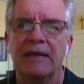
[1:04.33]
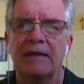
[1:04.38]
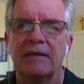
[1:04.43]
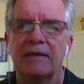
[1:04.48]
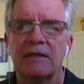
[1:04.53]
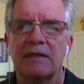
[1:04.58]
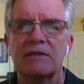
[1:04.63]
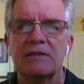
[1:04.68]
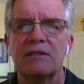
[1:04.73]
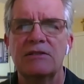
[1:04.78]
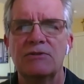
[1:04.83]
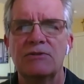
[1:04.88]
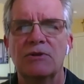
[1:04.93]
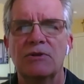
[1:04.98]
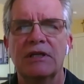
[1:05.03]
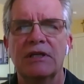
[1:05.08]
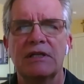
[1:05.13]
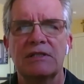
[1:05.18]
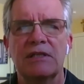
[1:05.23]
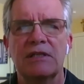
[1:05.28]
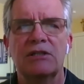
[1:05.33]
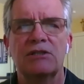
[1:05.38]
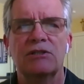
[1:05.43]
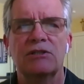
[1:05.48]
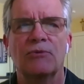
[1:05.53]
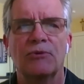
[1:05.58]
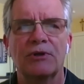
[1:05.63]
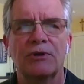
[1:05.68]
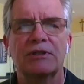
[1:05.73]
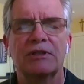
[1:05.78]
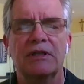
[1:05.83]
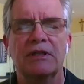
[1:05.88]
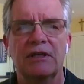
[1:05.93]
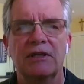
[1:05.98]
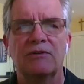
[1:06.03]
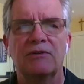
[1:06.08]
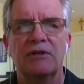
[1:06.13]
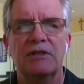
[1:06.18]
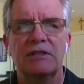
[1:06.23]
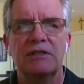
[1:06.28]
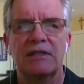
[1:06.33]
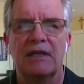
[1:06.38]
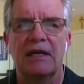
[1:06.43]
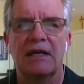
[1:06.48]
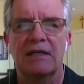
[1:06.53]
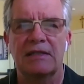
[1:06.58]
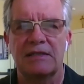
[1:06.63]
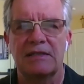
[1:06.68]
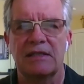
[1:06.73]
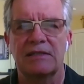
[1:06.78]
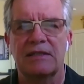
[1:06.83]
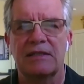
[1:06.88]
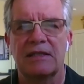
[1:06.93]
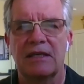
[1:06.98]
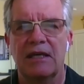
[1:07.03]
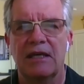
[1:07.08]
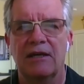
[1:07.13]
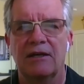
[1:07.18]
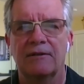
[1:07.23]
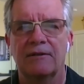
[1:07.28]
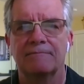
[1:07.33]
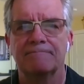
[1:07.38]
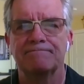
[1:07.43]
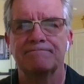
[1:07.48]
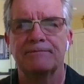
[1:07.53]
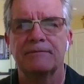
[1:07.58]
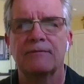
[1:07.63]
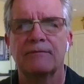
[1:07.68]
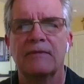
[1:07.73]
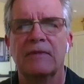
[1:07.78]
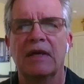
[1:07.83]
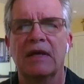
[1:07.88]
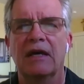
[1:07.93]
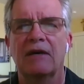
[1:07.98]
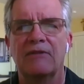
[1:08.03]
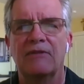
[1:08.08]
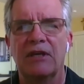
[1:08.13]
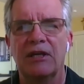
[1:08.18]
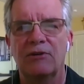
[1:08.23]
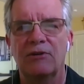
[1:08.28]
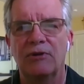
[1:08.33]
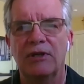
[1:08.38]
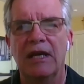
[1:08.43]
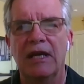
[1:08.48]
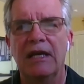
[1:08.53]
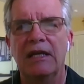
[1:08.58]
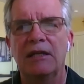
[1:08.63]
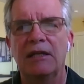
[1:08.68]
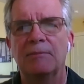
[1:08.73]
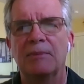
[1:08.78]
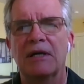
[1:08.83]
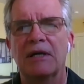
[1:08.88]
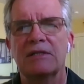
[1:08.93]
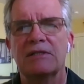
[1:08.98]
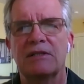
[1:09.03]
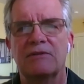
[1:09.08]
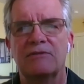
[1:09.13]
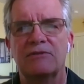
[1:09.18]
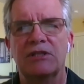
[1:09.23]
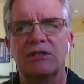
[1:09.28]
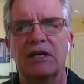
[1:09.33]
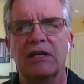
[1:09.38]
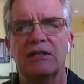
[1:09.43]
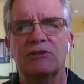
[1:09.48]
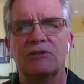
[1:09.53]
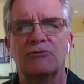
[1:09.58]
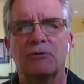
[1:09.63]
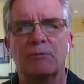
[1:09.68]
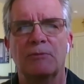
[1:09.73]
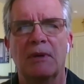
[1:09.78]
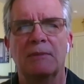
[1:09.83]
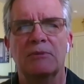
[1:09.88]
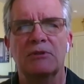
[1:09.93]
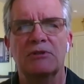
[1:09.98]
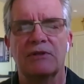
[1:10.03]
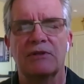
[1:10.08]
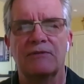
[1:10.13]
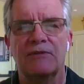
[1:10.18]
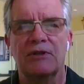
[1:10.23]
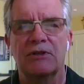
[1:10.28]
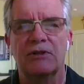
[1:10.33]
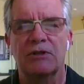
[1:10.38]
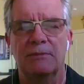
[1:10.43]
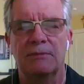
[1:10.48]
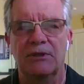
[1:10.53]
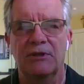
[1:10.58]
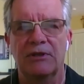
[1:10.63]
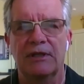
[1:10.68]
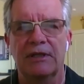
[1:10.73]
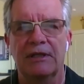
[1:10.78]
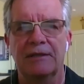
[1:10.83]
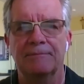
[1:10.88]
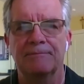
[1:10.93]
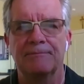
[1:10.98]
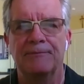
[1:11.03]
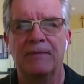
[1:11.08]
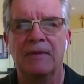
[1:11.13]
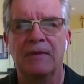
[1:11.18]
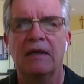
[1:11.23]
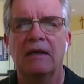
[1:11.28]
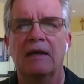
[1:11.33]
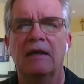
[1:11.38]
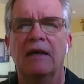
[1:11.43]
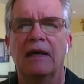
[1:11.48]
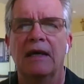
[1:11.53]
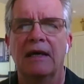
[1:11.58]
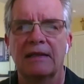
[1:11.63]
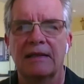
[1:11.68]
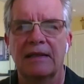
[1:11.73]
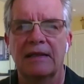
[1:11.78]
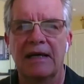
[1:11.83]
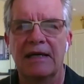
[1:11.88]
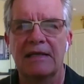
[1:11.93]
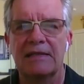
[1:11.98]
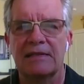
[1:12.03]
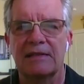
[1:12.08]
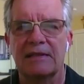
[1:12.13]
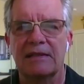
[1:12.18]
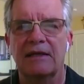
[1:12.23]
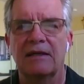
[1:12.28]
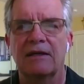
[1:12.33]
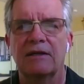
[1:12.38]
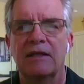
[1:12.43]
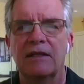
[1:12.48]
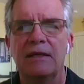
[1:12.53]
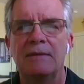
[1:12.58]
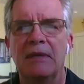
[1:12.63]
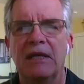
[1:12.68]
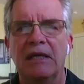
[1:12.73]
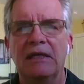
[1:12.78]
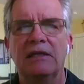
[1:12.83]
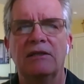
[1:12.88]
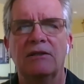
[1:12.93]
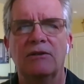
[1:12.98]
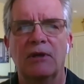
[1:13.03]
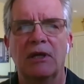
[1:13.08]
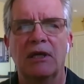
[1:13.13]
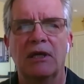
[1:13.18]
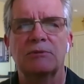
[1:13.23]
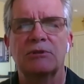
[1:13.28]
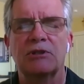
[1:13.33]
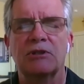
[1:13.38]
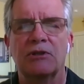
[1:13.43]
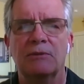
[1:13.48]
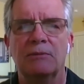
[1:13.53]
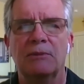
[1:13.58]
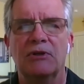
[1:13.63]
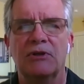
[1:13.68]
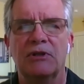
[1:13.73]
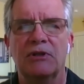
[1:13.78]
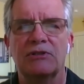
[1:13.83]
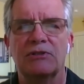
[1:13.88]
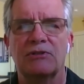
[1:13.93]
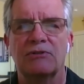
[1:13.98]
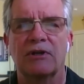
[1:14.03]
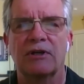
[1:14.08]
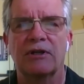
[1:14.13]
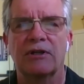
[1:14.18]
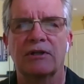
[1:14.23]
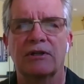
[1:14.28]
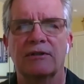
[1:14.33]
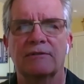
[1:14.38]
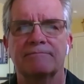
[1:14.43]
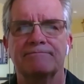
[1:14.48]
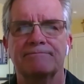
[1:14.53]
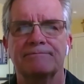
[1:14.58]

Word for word: Does this organization work to increase access to care? Have they created positive change for members of their community? And lastly, are they making New Hampshire communities stronger?